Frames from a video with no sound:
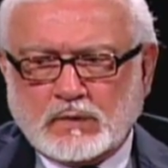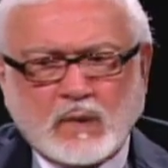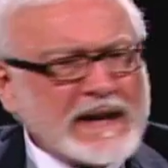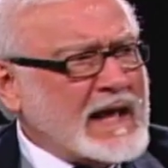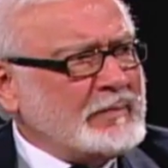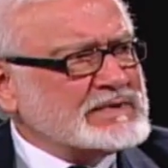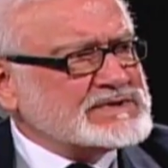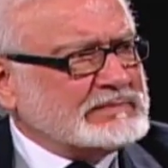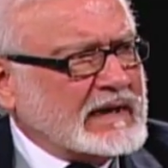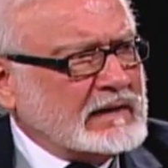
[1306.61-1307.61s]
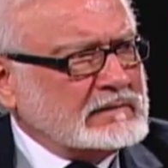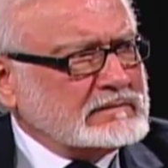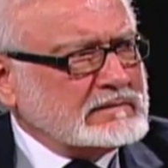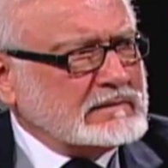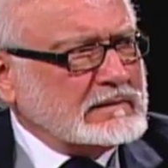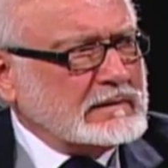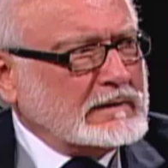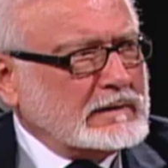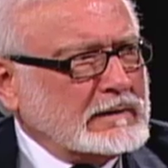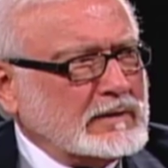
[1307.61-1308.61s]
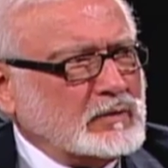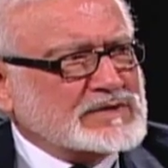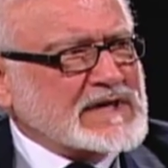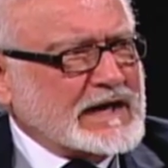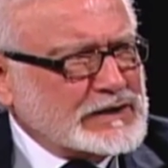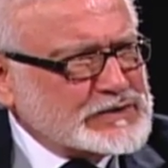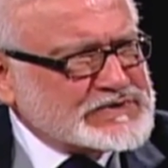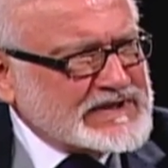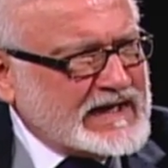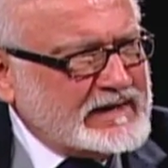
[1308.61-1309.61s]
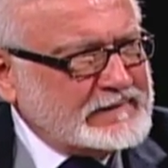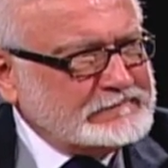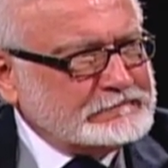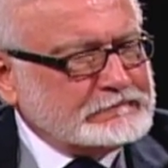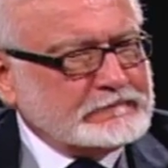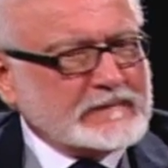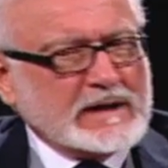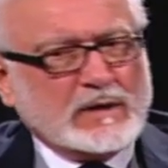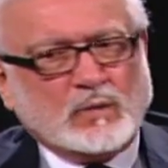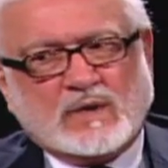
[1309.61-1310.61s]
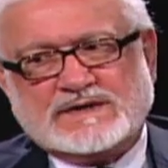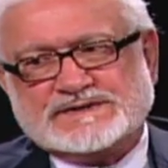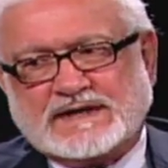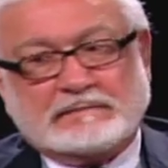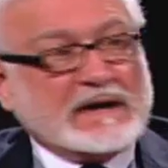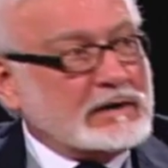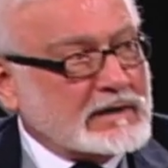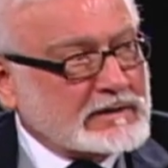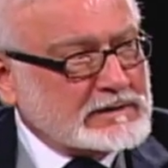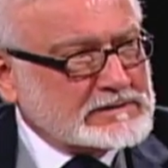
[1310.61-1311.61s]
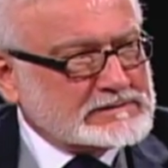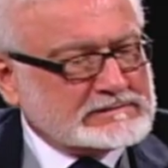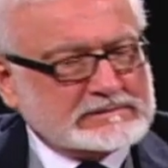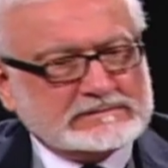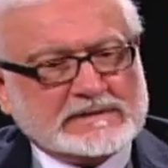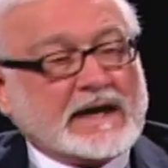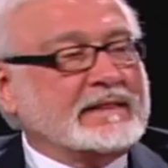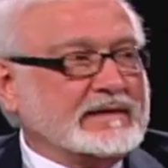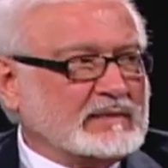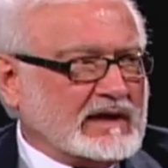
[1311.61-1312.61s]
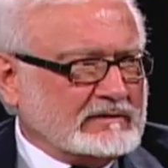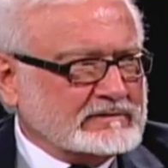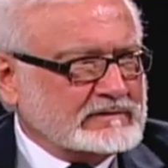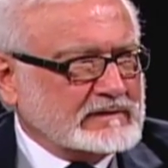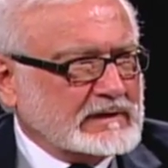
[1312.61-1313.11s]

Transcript: What happened to me? Was I hallucinating? Was it a miracle? None of the above.